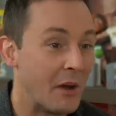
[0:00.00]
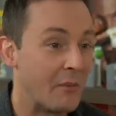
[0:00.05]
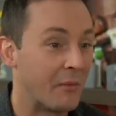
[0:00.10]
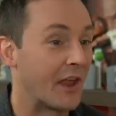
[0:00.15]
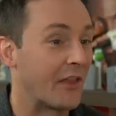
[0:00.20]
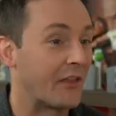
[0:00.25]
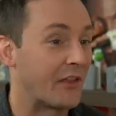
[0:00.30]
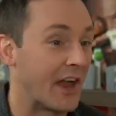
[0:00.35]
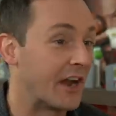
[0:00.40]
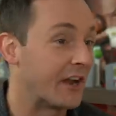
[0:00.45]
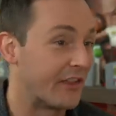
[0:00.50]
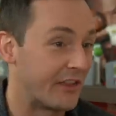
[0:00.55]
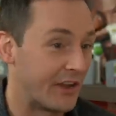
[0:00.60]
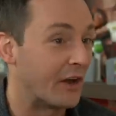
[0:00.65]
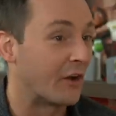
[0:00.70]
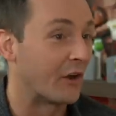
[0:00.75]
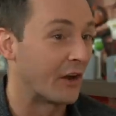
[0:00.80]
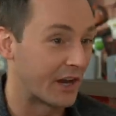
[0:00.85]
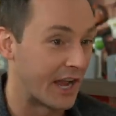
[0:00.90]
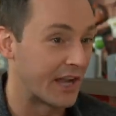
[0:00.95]
But at the end of the
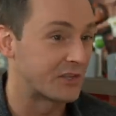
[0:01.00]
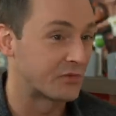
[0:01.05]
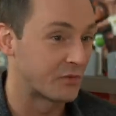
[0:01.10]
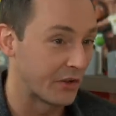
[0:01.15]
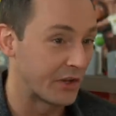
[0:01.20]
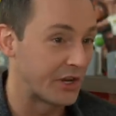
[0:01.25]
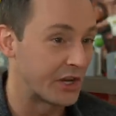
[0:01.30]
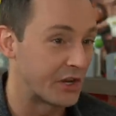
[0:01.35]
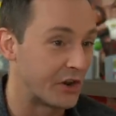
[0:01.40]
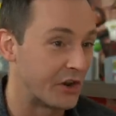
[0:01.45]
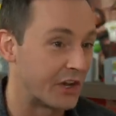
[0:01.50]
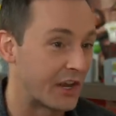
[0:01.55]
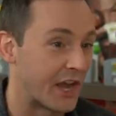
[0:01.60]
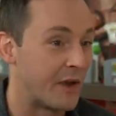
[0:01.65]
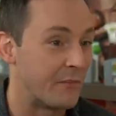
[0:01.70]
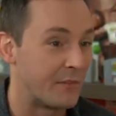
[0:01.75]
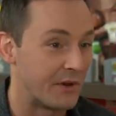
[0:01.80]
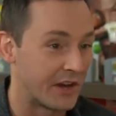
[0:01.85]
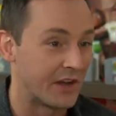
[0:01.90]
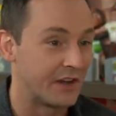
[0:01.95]
year, it gets really good
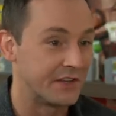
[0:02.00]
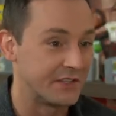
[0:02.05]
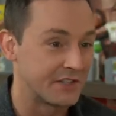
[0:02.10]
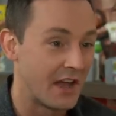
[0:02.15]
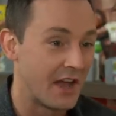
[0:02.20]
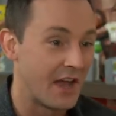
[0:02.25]
again because